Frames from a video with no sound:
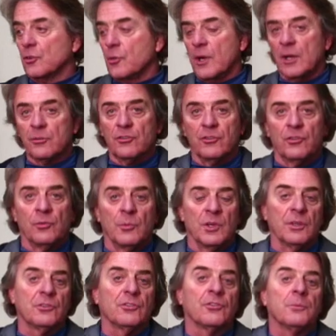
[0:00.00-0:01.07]
crouched too
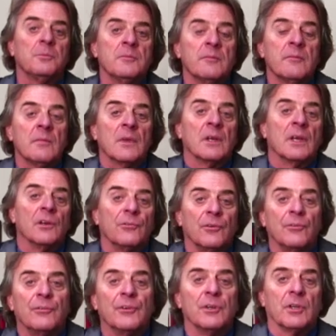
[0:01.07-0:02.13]
much, if you
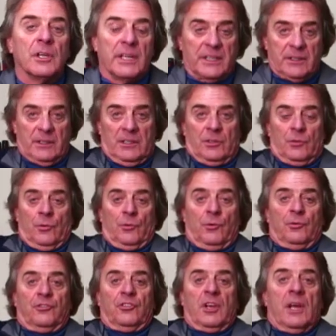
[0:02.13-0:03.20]
feel like
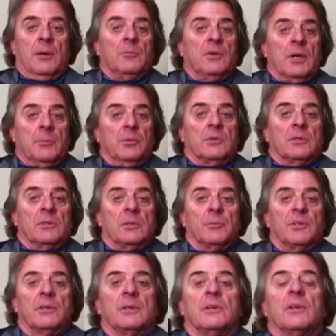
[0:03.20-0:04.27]
you're jammed up a little
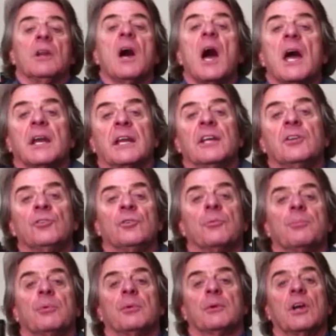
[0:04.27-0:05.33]
bit and not in your
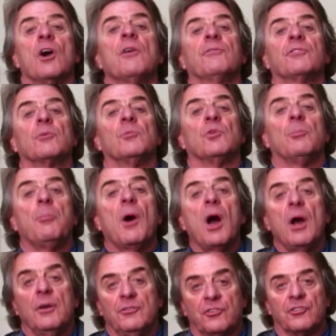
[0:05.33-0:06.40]
comfortable
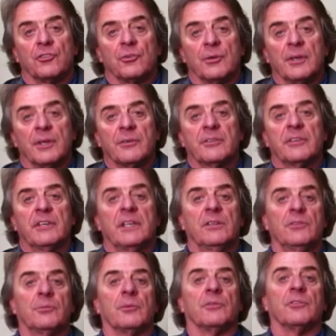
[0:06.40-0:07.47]
posture and
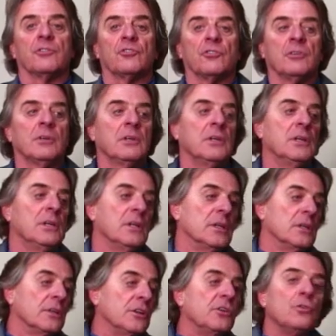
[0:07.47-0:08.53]
stance position,
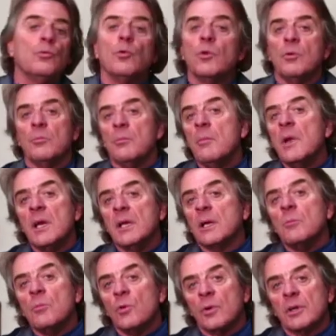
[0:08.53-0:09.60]
then you won't make
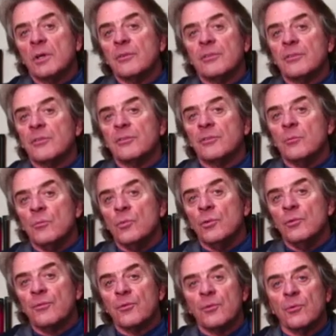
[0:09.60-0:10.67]
a more consistent
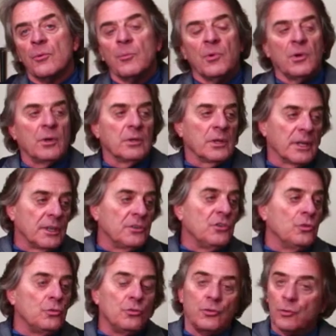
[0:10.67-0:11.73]
move through the ball, and
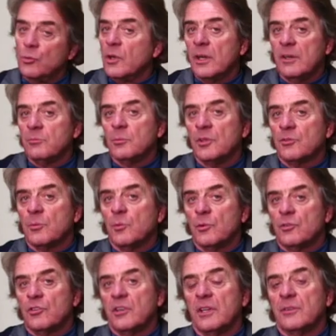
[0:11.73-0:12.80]
you do have much more
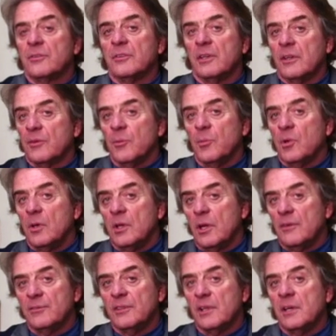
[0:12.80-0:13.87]
chance to hit the
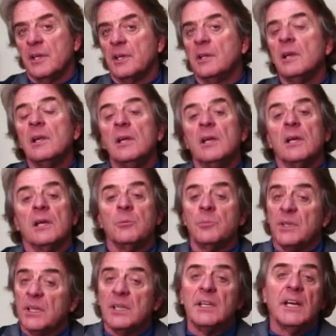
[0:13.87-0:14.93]
ball offline and
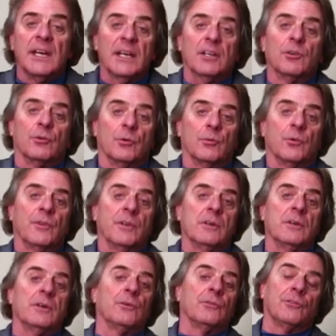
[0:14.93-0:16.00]
be inaccurate with the
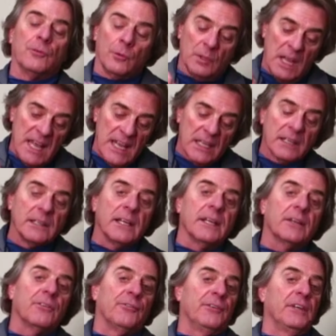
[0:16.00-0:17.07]
iron. So
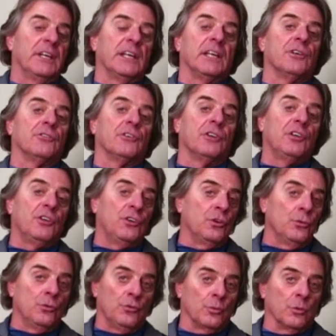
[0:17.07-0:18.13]
length fitting is a
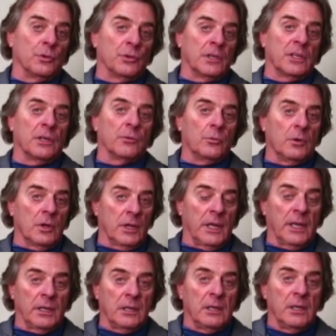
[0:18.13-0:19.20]
huge one to get
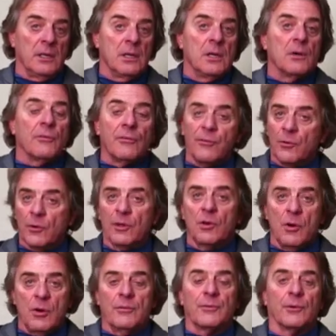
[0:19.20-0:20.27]
right for
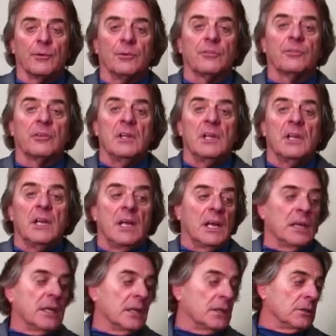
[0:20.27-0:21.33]
golfers.
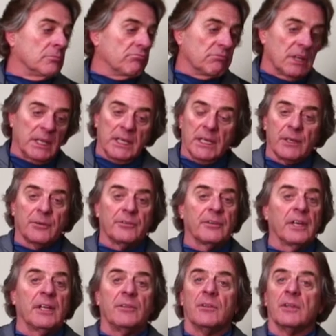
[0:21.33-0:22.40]
And I got to
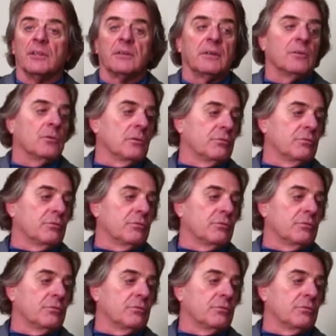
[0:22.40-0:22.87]
say that